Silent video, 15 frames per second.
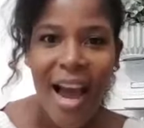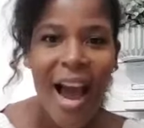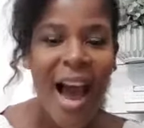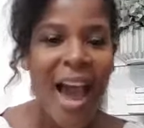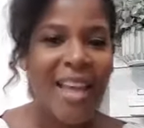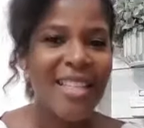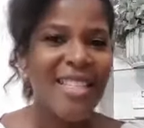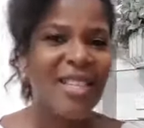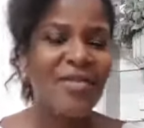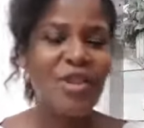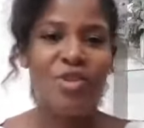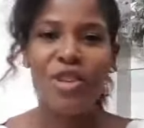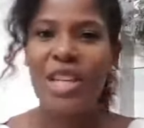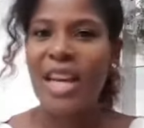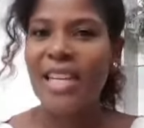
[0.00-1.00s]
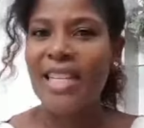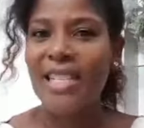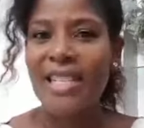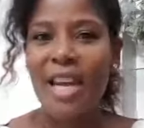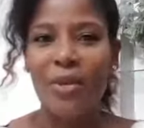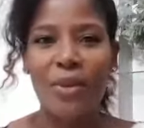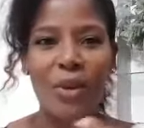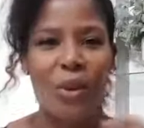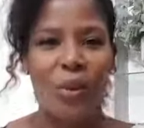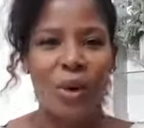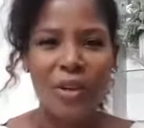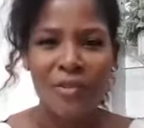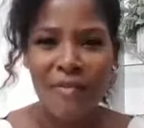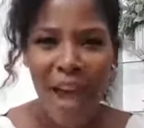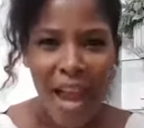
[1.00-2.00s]
I didn't even really understand what the
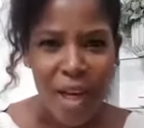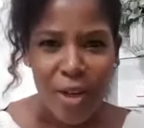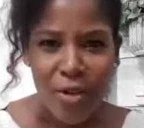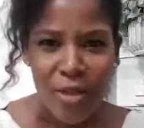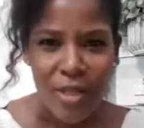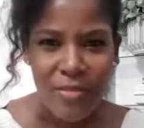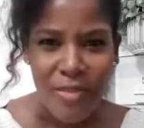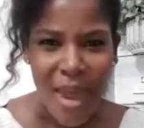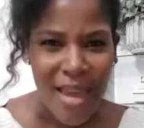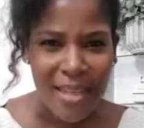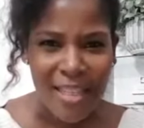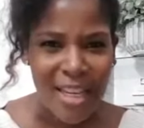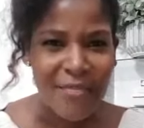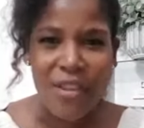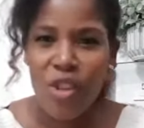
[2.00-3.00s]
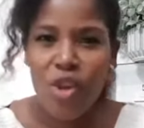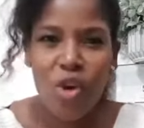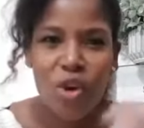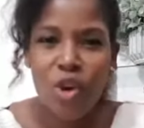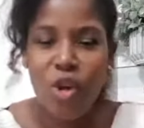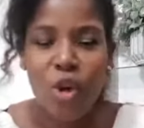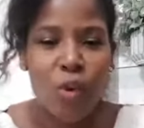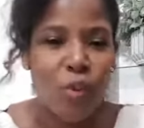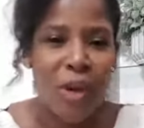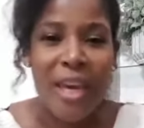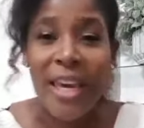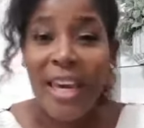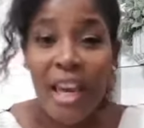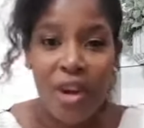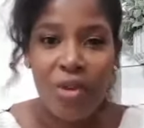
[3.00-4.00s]
word values meant, even though, we
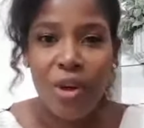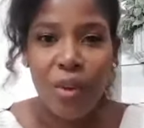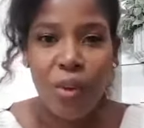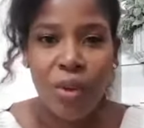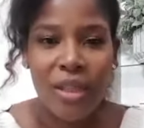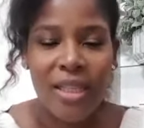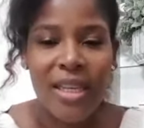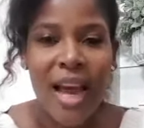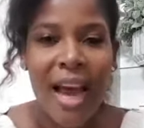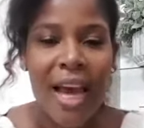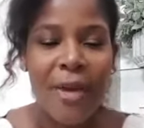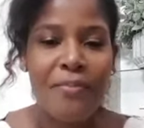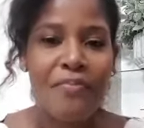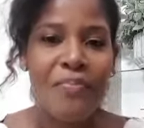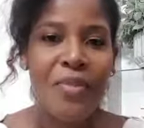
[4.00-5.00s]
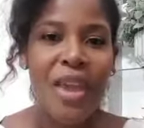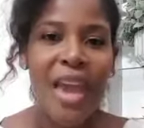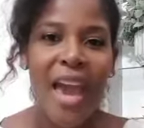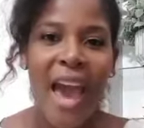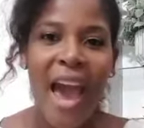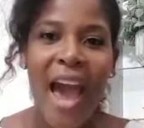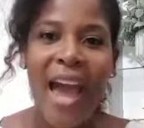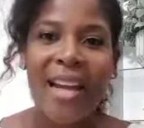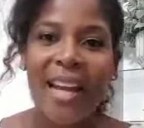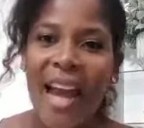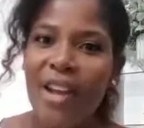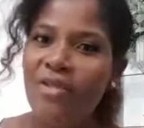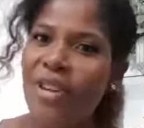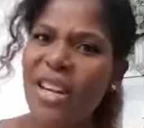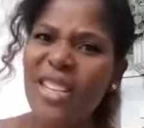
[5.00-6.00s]
hear it all the time. And
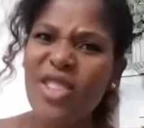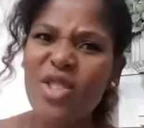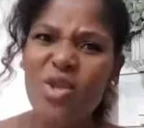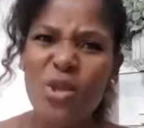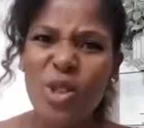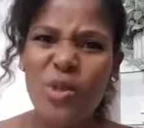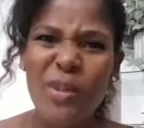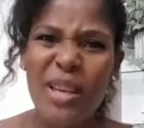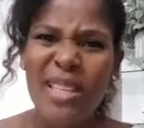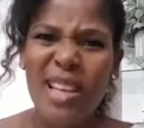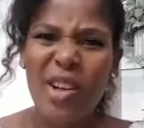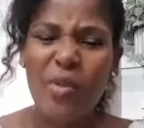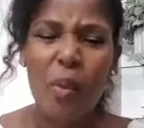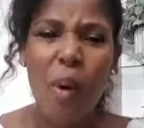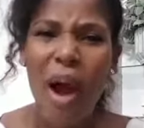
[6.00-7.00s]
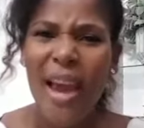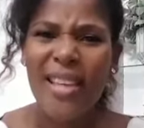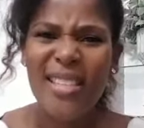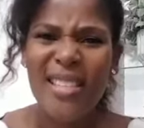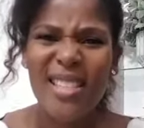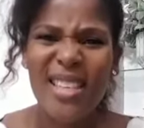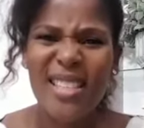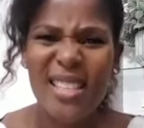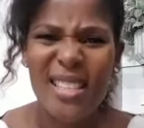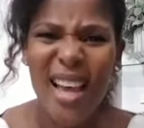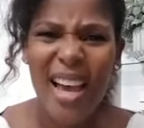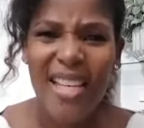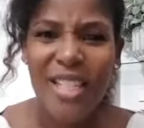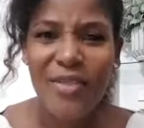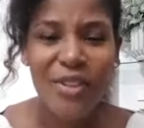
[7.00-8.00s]
I really just thought to myself, why is this
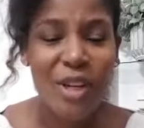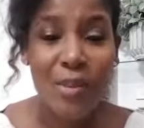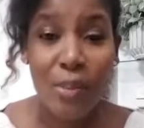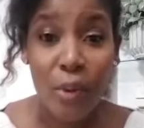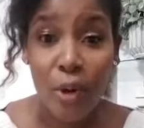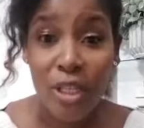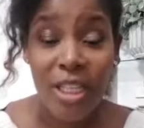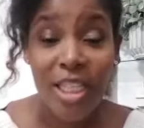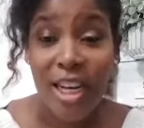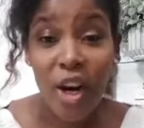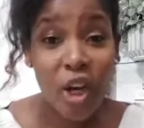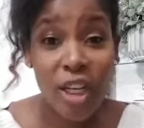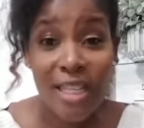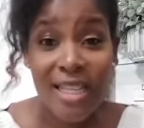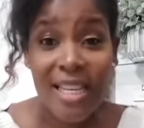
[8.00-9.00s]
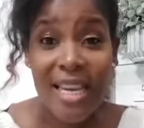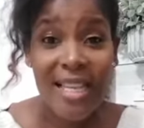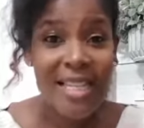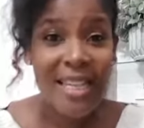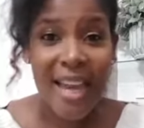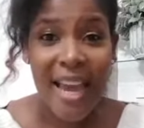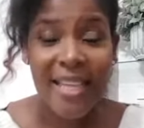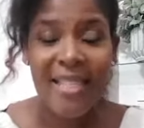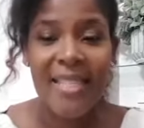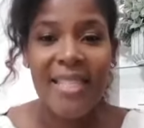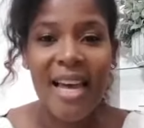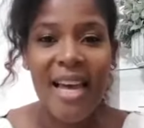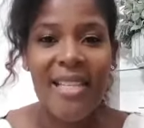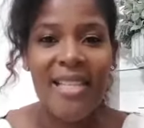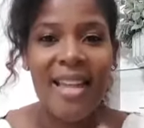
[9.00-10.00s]
exercise even important? And honestly, it's an
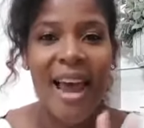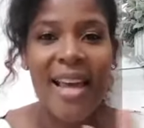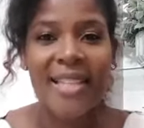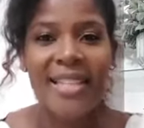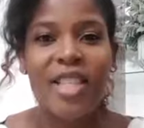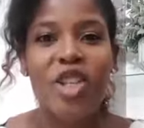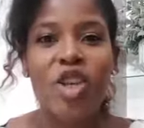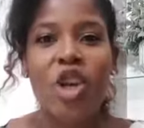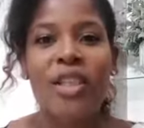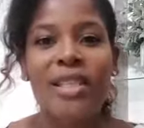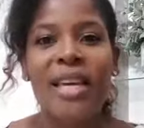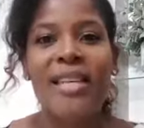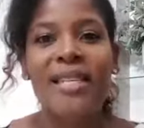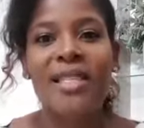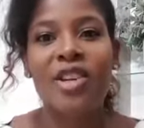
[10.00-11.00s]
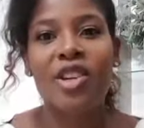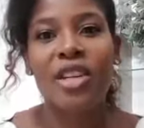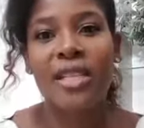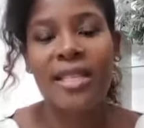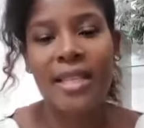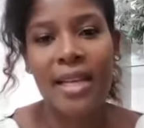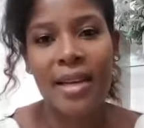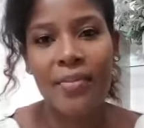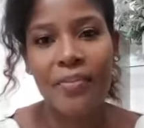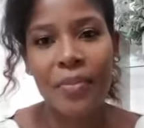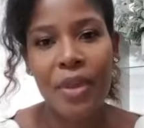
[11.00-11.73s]
exercise that I did not take seriously.